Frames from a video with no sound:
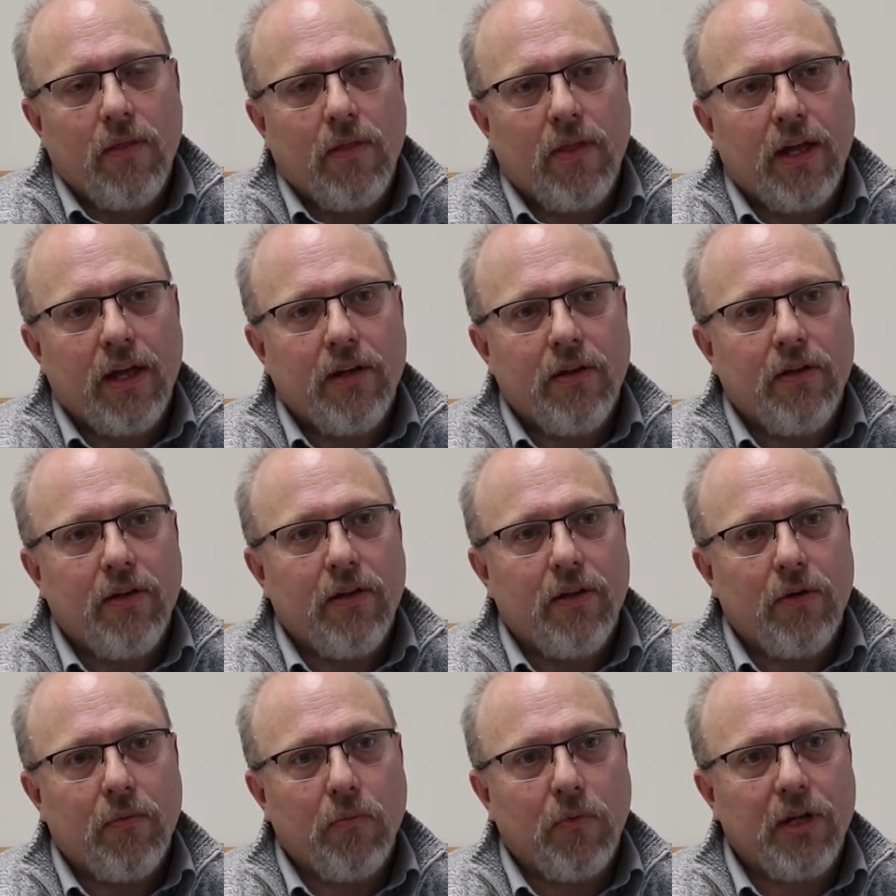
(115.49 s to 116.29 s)
that
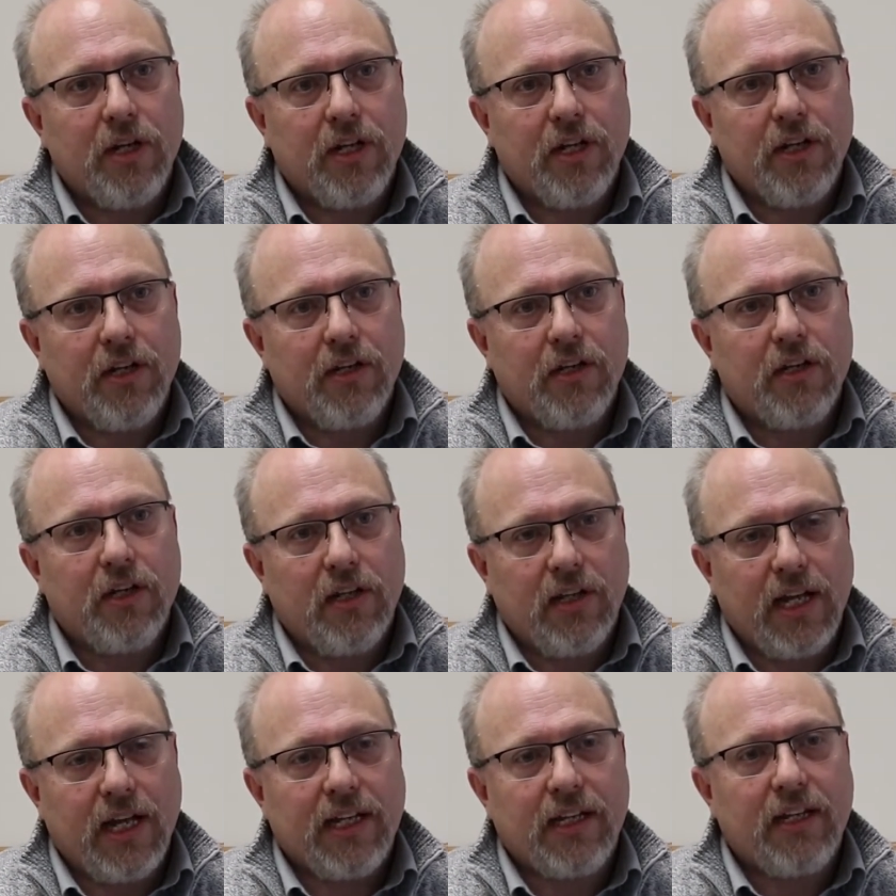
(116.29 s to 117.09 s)
then we can
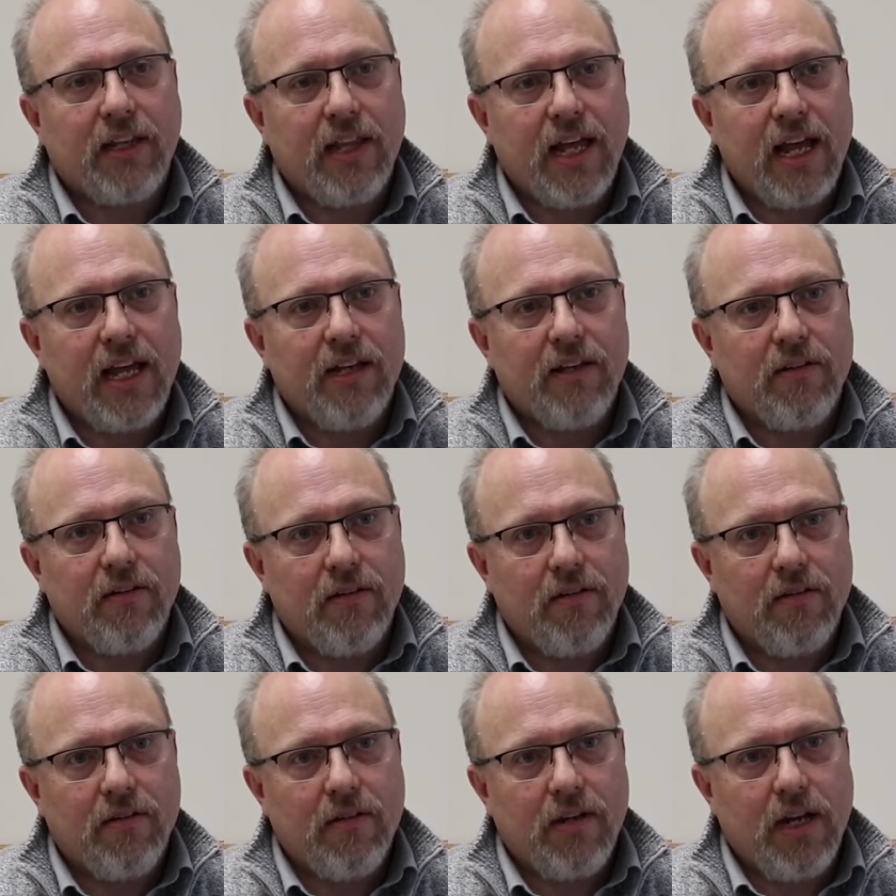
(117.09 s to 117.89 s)
collect that
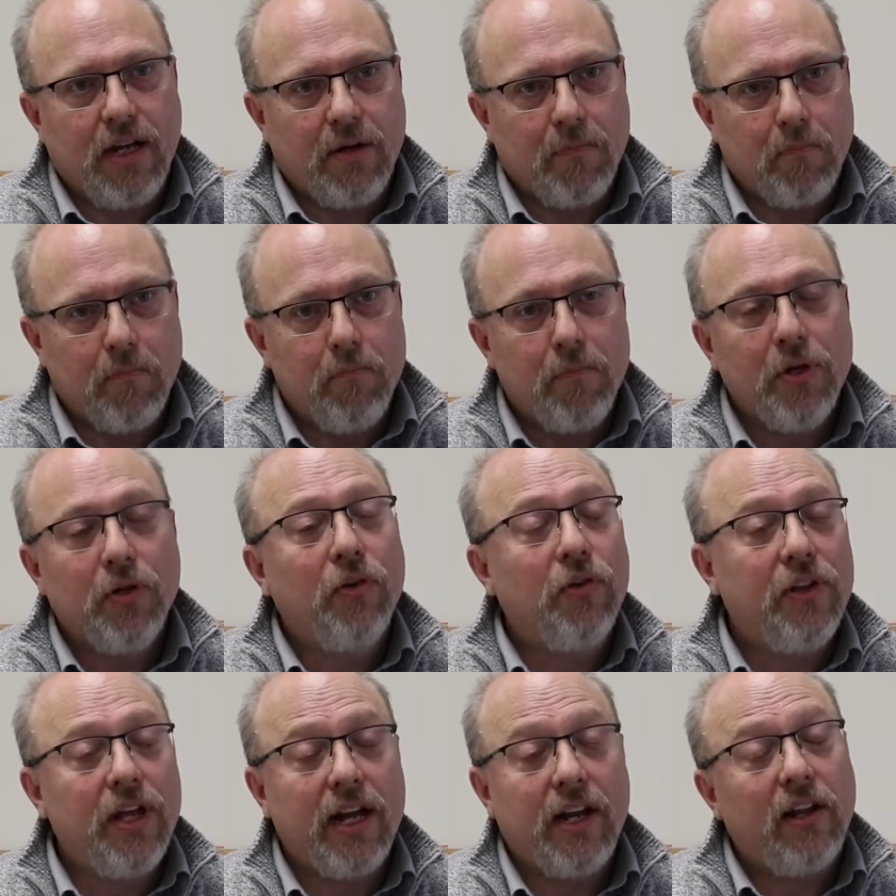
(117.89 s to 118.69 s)
and
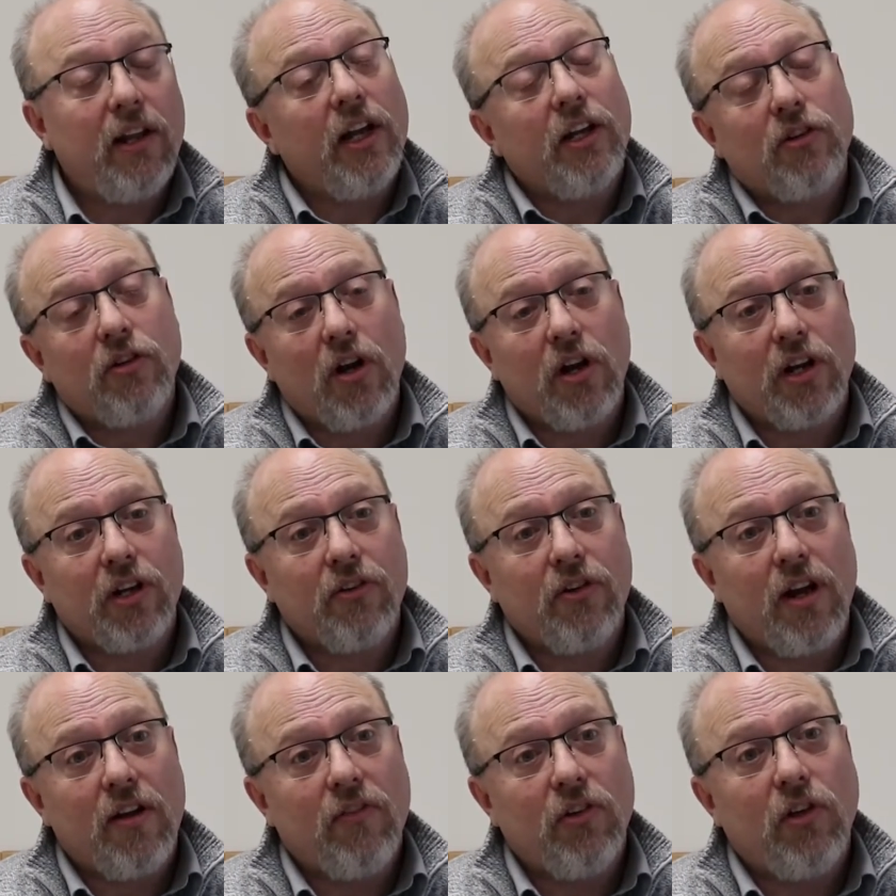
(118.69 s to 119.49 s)
build that electronic
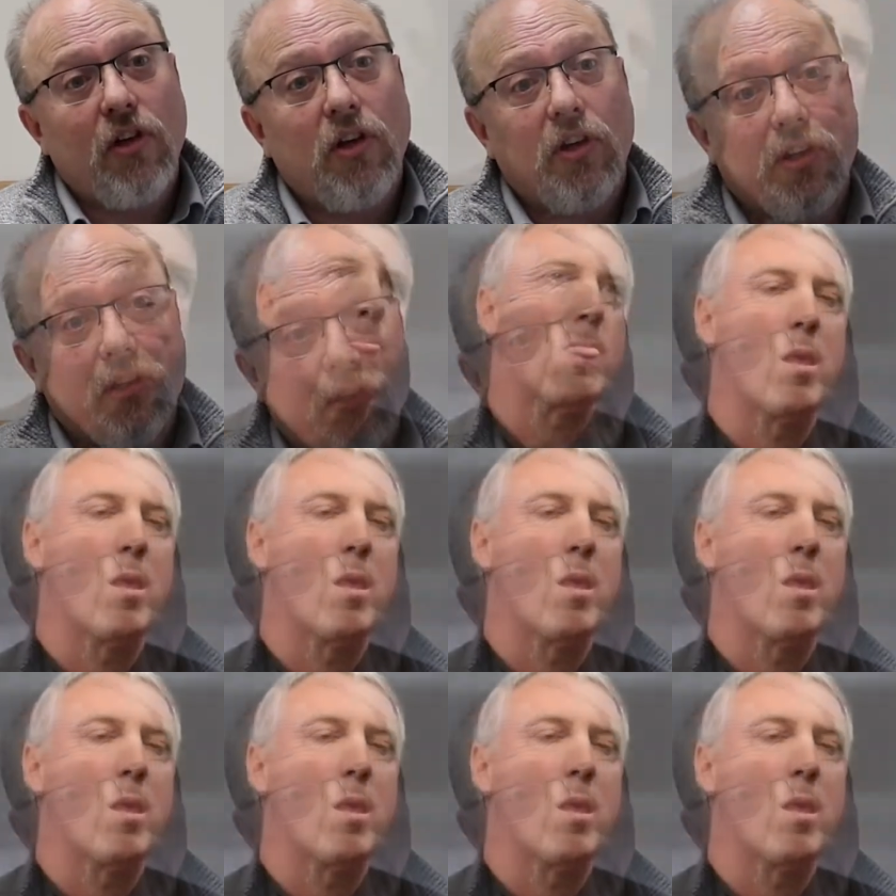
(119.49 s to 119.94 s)
travel log.